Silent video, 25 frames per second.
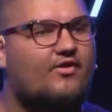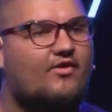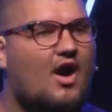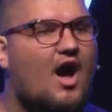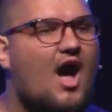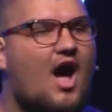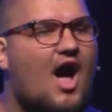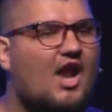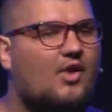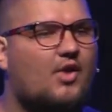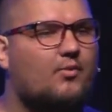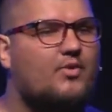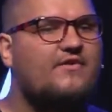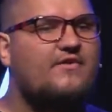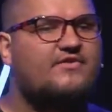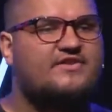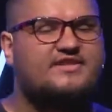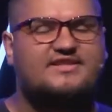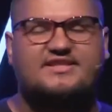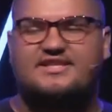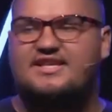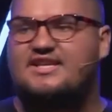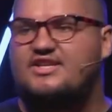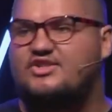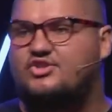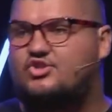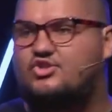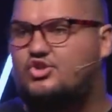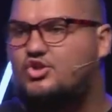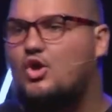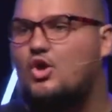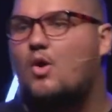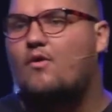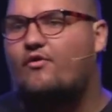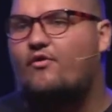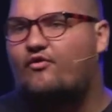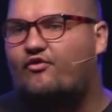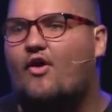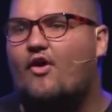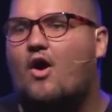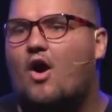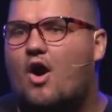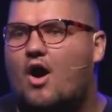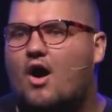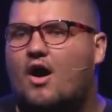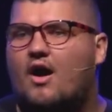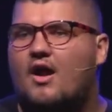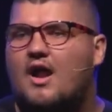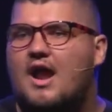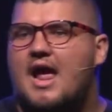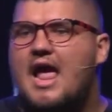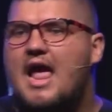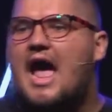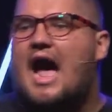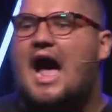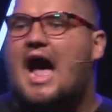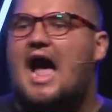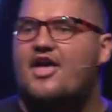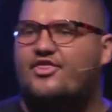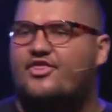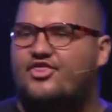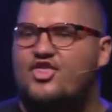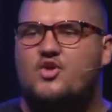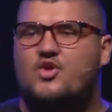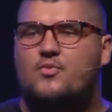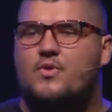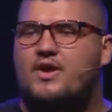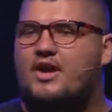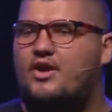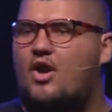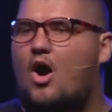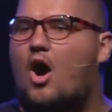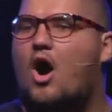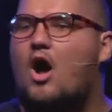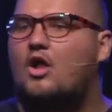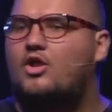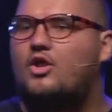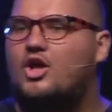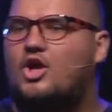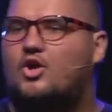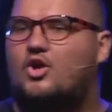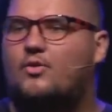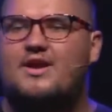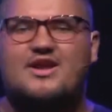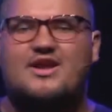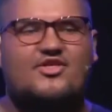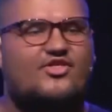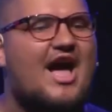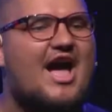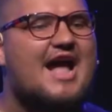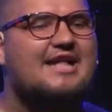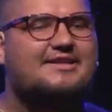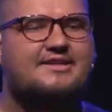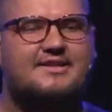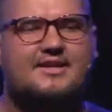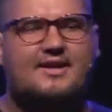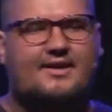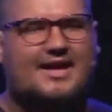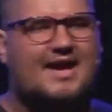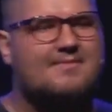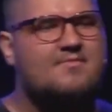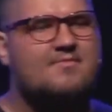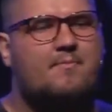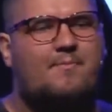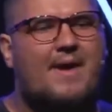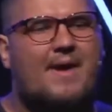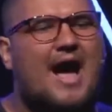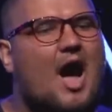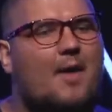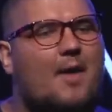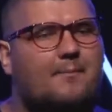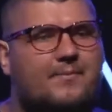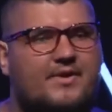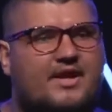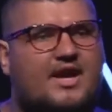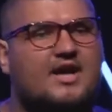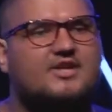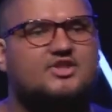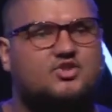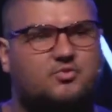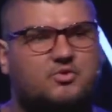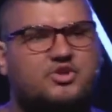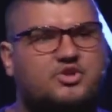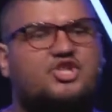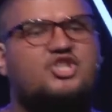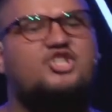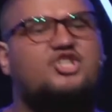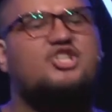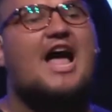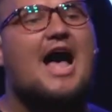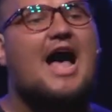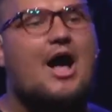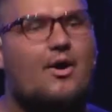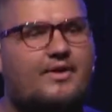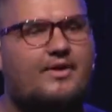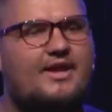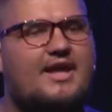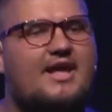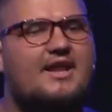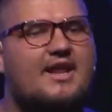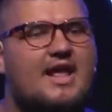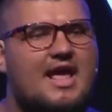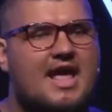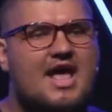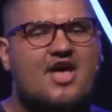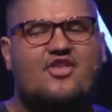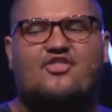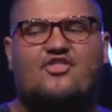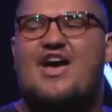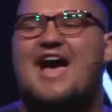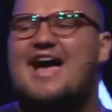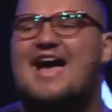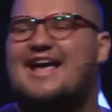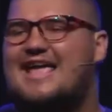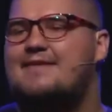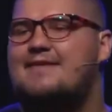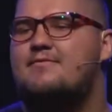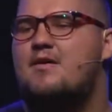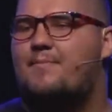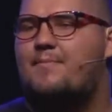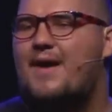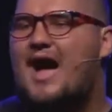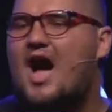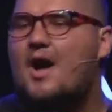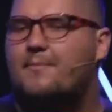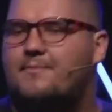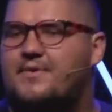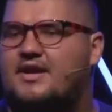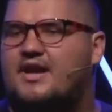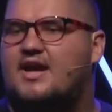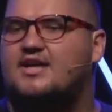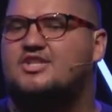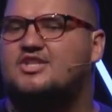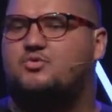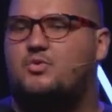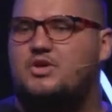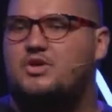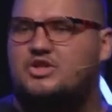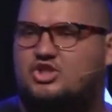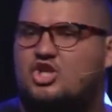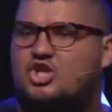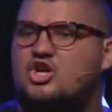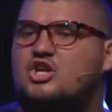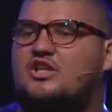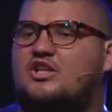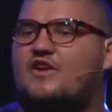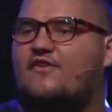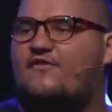God we've seen so far, I think we can all agree that didn't come about because we shouted. That came about because we took the